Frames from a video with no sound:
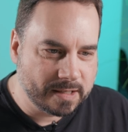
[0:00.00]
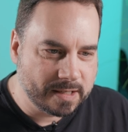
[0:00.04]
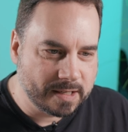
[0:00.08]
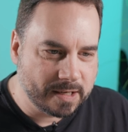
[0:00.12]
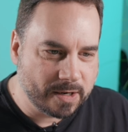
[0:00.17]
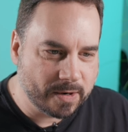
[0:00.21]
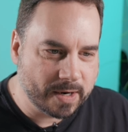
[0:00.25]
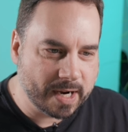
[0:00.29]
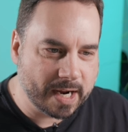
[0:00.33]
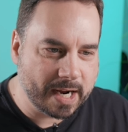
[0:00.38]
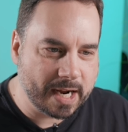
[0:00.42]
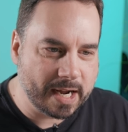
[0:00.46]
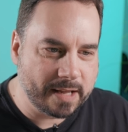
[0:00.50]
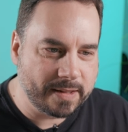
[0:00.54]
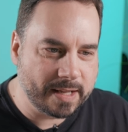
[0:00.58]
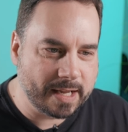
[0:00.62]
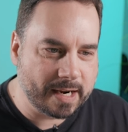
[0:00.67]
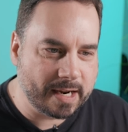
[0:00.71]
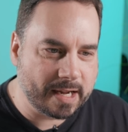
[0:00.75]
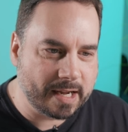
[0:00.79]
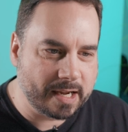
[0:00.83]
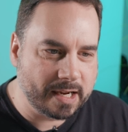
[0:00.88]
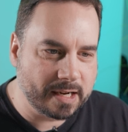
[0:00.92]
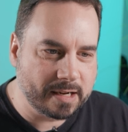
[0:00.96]
Okay, and then
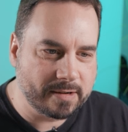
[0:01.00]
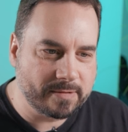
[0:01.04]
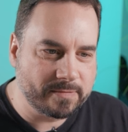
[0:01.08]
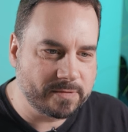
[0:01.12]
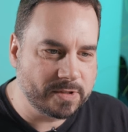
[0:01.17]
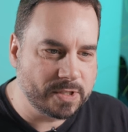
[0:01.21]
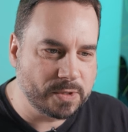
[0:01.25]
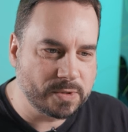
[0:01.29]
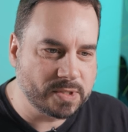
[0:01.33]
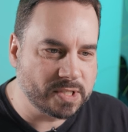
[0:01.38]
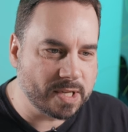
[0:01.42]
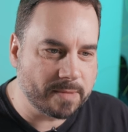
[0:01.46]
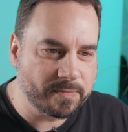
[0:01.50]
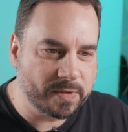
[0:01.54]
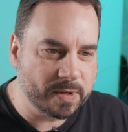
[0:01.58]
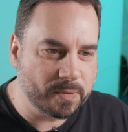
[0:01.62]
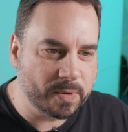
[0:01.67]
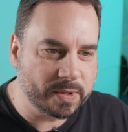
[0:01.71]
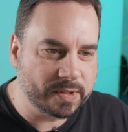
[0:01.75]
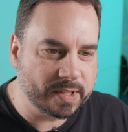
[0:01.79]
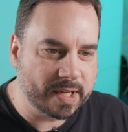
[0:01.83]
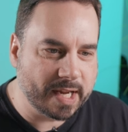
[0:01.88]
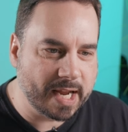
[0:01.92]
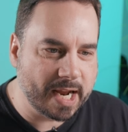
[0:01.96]
I do something
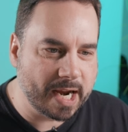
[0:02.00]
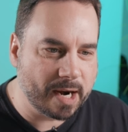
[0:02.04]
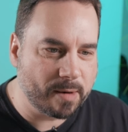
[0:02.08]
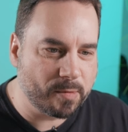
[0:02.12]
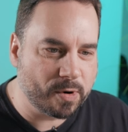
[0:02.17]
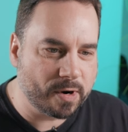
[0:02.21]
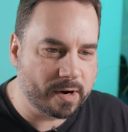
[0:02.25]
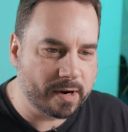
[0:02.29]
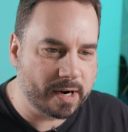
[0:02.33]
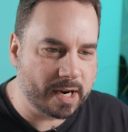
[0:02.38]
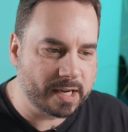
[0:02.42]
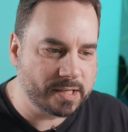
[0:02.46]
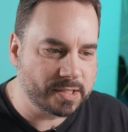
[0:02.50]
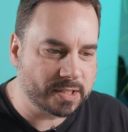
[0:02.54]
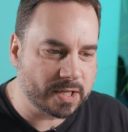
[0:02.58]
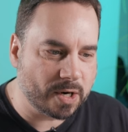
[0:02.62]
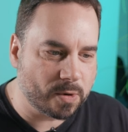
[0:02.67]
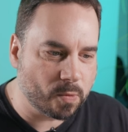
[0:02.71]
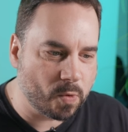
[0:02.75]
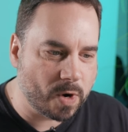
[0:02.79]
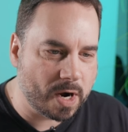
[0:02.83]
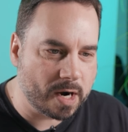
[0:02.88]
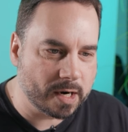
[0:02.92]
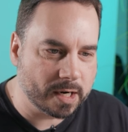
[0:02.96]
with the camera and I
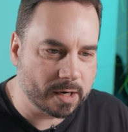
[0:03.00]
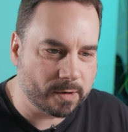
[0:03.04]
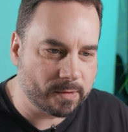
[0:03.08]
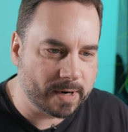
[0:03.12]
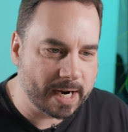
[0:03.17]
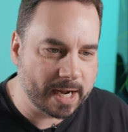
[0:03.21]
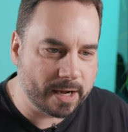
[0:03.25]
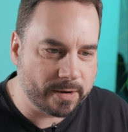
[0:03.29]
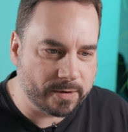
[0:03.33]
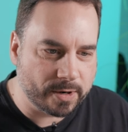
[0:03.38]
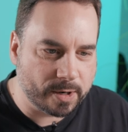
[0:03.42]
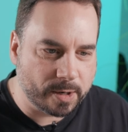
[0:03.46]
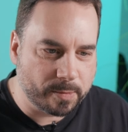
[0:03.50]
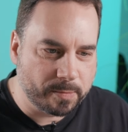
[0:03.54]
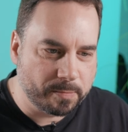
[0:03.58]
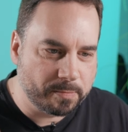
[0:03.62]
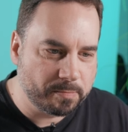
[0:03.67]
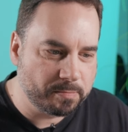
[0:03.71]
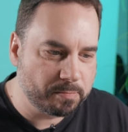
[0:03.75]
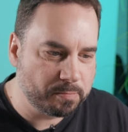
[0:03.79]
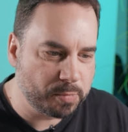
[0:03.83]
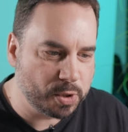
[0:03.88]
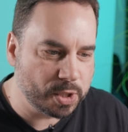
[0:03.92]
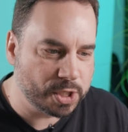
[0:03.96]
start walking around or
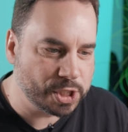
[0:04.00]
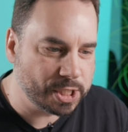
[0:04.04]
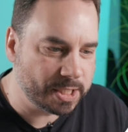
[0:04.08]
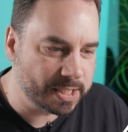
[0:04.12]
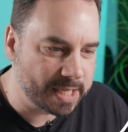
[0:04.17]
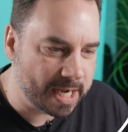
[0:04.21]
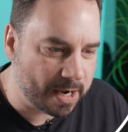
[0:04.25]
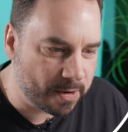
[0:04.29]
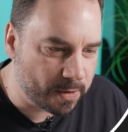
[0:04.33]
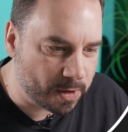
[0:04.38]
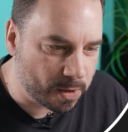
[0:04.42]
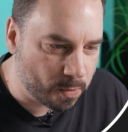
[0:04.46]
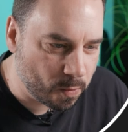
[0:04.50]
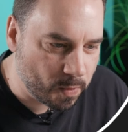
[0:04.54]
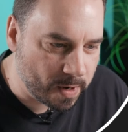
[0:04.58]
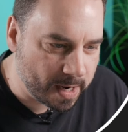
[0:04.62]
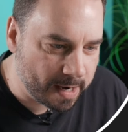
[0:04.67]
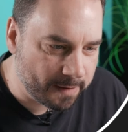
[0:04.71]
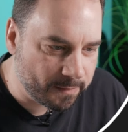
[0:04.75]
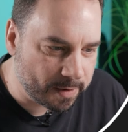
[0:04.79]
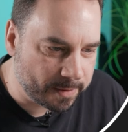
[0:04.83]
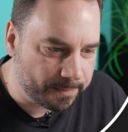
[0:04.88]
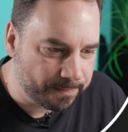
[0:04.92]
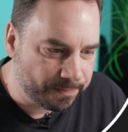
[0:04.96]
push it down or
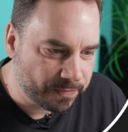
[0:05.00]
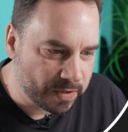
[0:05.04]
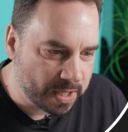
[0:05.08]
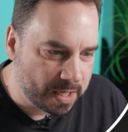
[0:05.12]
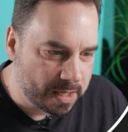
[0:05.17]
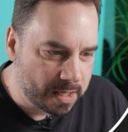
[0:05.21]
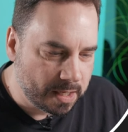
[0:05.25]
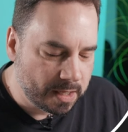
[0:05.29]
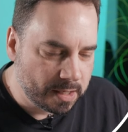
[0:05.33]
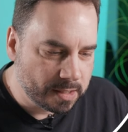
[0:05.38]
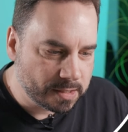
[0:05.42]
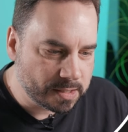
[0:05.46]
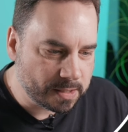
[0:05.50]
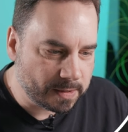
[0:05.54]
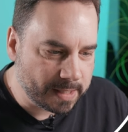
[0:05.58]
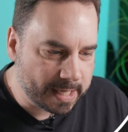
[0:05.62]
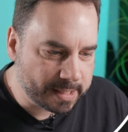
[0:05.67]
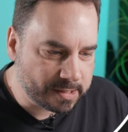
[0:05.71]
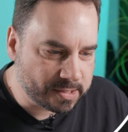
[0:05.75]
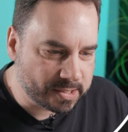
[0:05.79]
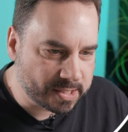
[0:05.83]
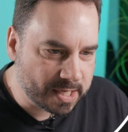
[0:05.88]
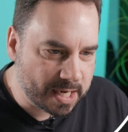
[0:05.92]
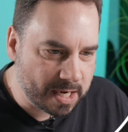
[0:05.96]
whatever. So
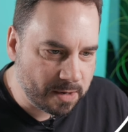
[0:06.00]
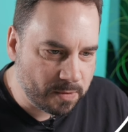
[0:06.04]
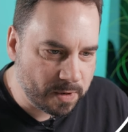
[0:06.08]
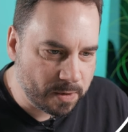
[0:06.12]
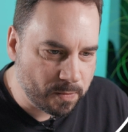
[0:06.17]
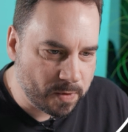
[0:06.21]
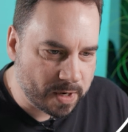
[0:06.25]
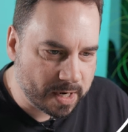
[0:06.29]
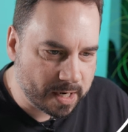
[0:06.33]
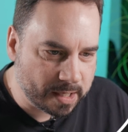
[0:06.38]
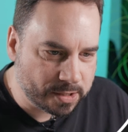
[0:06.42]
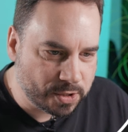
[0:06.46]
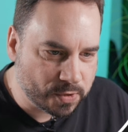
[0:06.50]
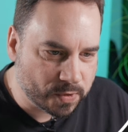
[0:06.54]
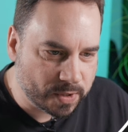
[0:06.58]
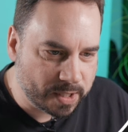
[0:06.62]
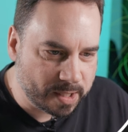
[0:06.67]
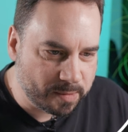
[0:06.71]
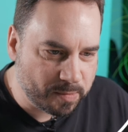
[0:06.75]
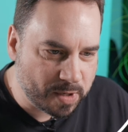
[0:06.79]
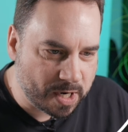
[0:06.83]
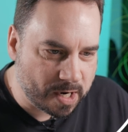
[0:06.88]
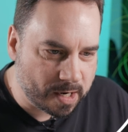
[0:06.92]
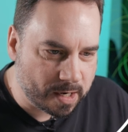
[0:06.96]
let's say we want to
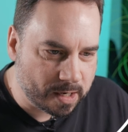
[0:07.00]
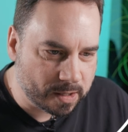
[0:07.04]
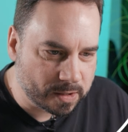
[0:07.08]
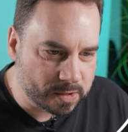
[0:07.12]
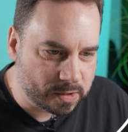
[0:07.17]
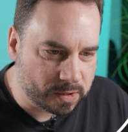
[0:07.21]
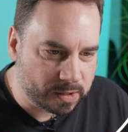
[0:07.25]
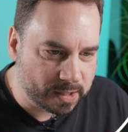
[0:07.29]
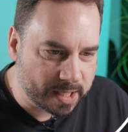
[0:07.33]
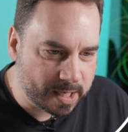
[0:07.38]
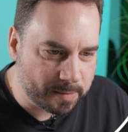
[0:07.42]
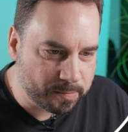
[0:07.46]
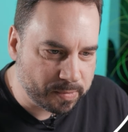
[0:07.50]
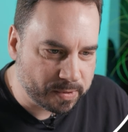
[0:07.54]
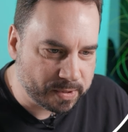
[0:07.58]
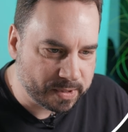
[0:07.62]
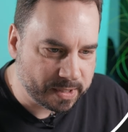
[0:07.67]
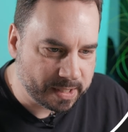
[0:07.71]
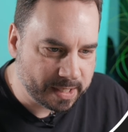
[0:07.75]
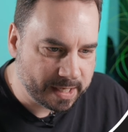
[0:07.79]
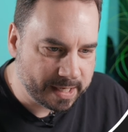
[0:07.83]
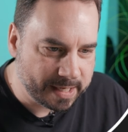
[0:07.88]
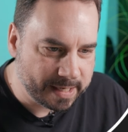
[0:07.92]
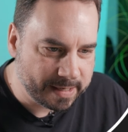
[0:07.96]
trim our clip
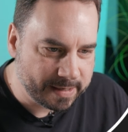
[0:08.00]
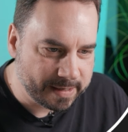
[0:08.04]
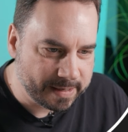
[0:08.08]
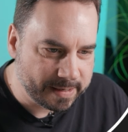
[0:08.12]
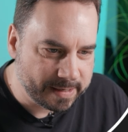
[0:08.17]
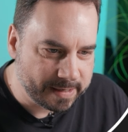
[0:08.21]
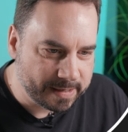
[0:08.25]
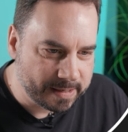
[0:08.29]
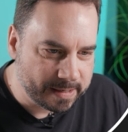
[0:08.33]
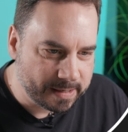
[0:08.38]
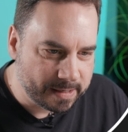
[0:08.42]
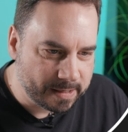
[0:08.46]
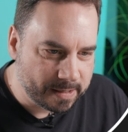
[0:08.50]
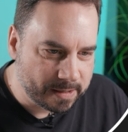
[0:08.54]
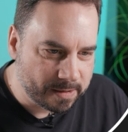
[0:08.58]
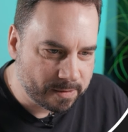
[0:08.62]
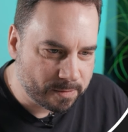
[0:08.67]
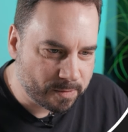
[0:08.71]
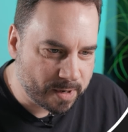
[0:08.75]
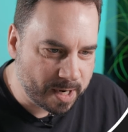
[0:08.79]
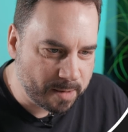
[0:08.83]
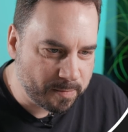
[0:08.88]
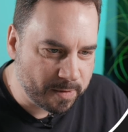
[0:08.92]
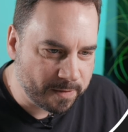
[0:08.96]

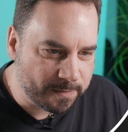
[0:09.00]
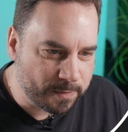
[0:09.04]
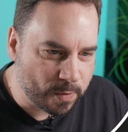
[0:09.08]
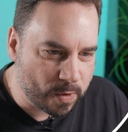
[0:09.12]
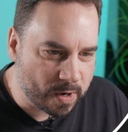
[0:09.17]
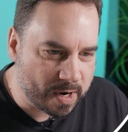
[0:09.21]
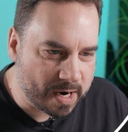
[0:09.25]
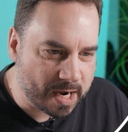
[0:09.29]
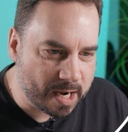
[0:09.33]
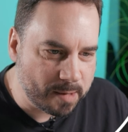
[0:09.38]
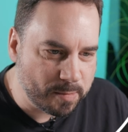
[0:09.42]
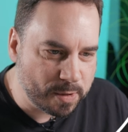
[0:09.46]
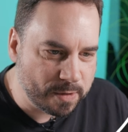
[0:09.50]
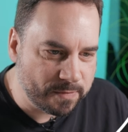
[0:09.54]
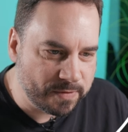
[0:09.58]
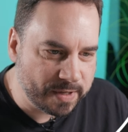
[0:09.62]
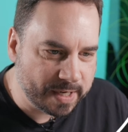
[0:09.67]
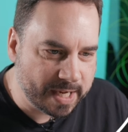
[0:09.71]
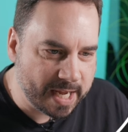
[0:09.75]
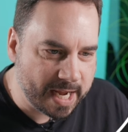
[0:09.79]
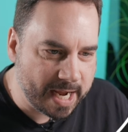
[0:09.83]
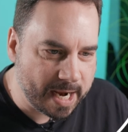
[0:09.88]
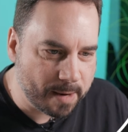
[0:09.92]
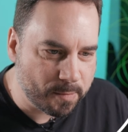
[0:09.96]
right before I move the
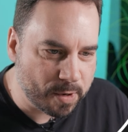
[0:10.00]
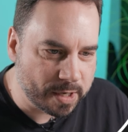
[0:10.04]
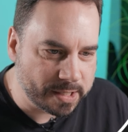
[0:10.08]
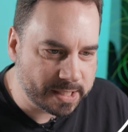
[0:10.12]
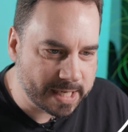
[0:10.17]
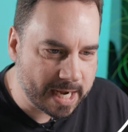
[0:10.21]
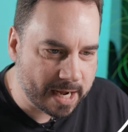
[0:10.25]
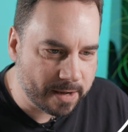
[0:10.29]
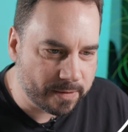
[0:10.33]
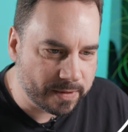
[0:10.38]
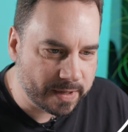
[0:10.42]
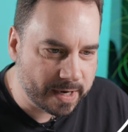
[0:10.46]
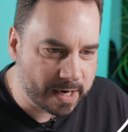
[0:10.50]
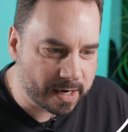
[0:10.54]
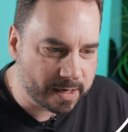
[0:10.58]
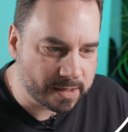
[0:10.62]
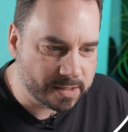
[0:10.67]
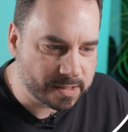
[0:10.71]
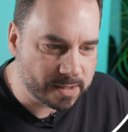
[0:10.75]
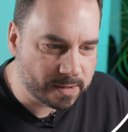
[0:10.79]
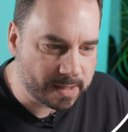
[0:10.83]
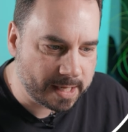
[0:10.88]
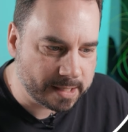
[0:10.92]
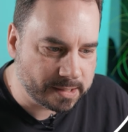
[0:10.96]
camera down there.
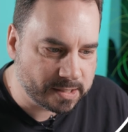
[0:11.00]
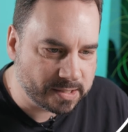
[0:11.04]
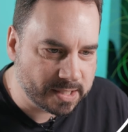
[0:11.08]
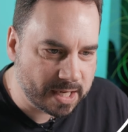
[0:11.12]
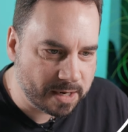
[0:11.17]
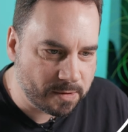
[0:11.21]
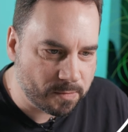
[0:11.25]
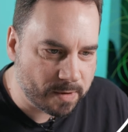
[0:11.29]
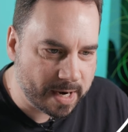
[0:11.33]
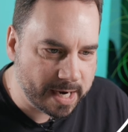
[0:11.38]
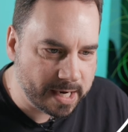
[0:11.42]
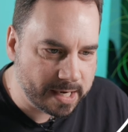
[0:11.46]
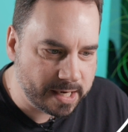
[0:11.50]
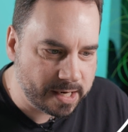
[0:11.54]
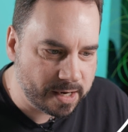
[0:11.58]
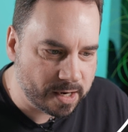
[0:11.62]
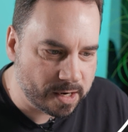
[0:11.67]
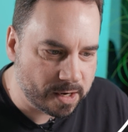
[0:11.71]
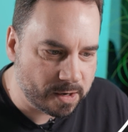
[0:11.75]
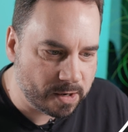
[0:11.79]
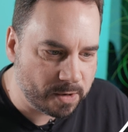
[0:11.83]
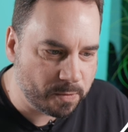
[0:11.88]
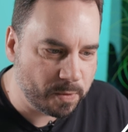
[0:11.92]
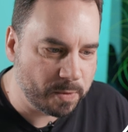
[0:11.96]
So let's say right
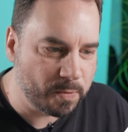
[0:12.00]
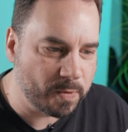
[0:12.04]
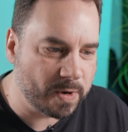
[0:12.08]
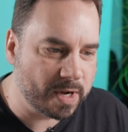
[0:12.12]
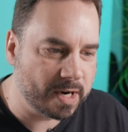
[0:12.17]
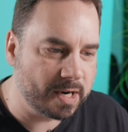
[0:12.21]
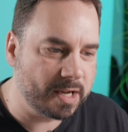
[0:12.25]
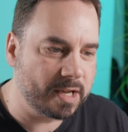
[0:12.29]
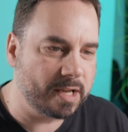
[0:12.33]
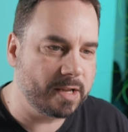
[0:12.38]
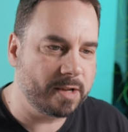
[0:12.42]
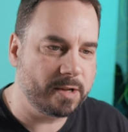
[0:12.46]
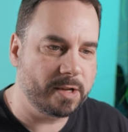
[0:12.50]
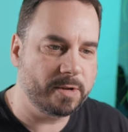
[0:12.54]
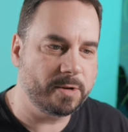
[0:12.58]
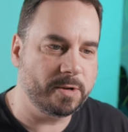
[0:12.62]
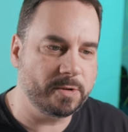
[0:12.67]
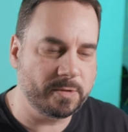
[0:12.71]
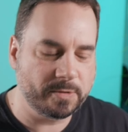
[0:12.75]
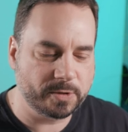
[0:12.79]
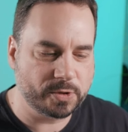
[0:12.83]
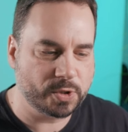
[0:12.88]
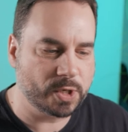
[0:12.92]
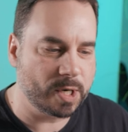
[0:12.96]
here, we want to
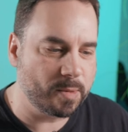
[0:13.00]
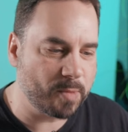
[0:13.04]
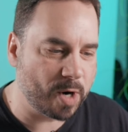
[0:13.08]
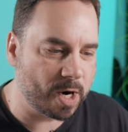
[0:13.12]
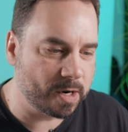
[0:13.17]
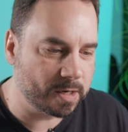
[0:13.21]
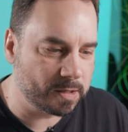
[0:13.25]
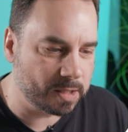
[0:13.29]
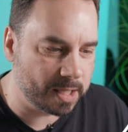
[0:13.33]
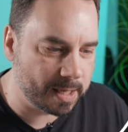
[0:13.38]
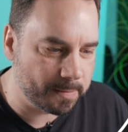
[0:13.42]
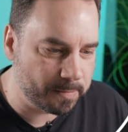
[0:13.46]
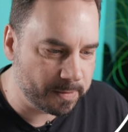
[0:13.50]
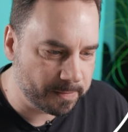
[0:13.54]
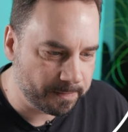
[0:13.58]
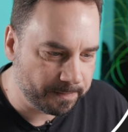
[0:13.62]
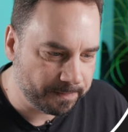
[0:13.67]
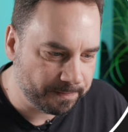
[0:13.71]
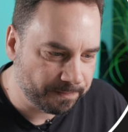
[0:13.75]
trim our clip.